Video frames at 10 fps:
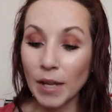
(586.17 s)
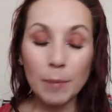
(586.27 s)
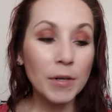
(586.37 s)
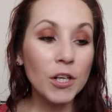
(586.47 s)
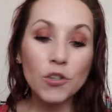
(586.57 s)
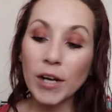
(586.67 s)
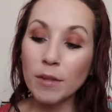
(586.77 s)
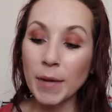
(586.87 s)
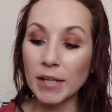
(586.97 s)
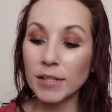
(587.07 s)
I'm going to try
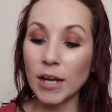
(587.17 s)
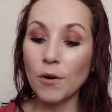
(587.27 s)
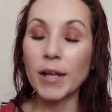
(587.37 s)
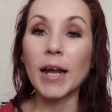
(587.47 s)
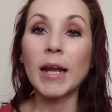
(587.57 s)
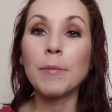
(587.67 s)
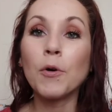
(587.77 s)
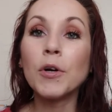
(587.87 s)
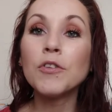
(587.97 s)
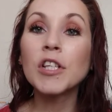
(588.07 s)
the mask out, and I am
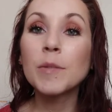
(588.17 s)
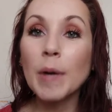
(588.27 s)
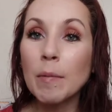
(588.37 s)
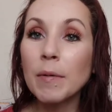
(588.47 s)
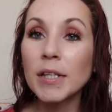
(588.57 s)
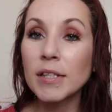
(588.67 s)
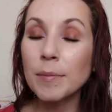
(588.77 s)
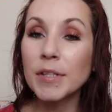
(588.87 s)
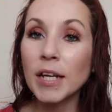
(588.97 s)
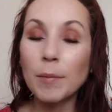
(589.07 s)
going to experiment with this
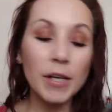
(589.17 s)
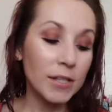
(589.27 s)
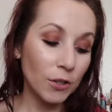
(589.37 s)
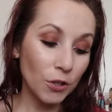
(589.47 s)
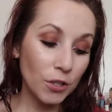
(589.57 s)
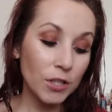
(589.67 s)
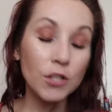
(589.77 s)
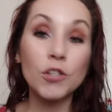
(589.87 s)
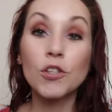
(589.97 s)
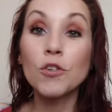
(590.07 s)
lipstick because it looks
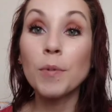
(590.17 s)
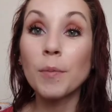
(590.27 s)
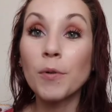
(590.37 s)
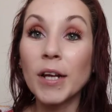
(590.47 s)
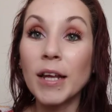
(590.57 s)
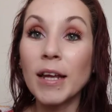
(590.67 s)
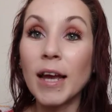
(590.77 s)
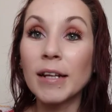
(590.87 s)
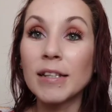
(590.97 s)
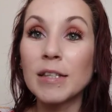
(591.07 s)
super pretty,
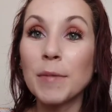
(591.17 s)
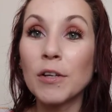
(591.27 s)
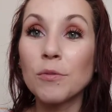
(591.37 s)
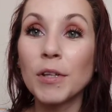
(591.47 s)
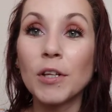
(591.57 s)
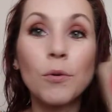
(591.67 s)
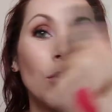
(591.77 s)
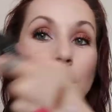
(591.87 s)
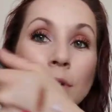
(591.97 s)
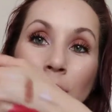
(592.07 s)
and it smells really
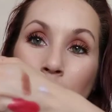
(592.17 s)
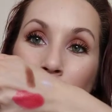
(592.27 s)
cool.